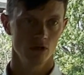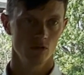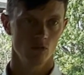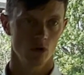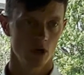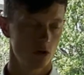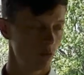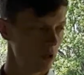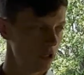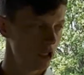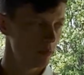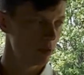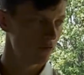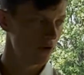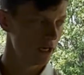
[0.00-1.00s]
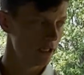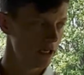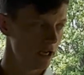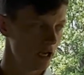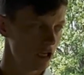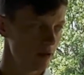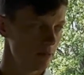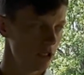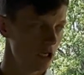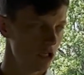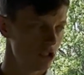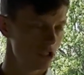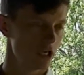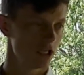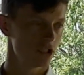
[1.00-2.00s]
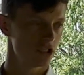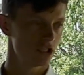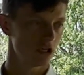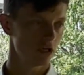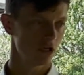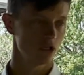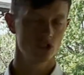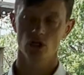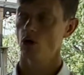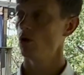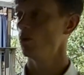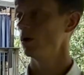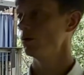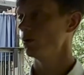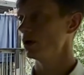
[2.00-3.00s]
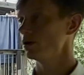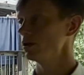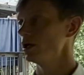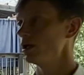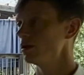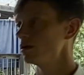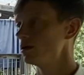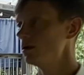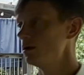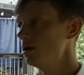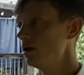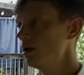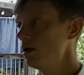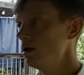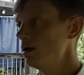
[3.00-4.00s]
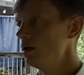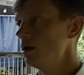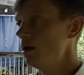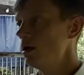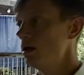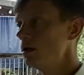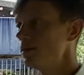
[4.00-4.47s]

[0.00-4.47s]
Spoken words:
were unwilling to provide the documentation necessary to show it one way or the other.